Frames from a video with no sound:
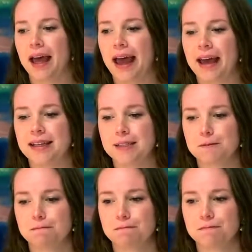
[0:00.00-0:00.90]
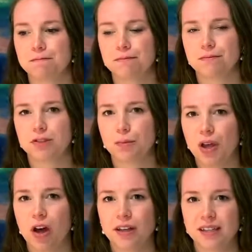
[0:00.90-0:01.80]
And to be
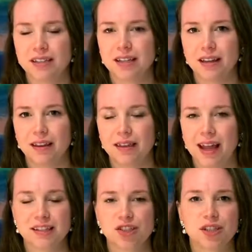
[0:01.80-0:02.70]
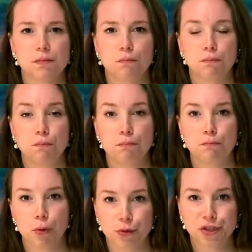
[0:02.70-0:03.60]
honest, that's just
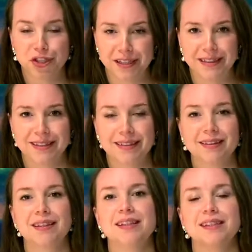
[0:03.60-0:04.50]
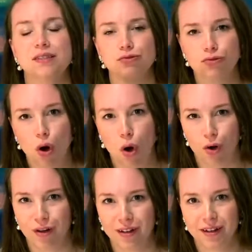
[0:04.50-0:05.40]
bullshit. This is
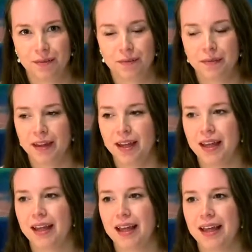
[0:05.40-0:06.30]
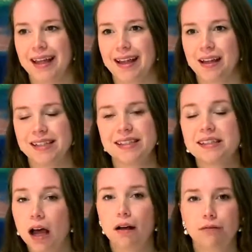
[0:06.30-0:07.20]
wrong.
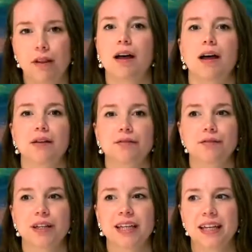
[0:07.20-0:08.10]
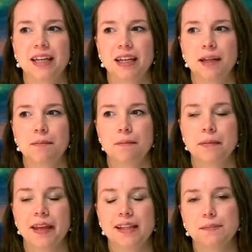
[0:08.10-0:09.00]
Self-love
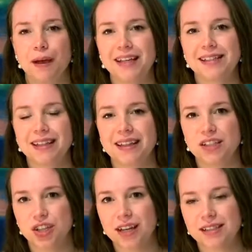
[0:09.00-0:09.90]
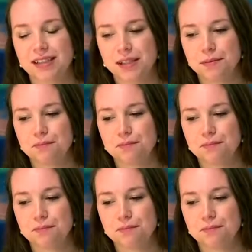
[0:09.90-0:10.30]
is basically just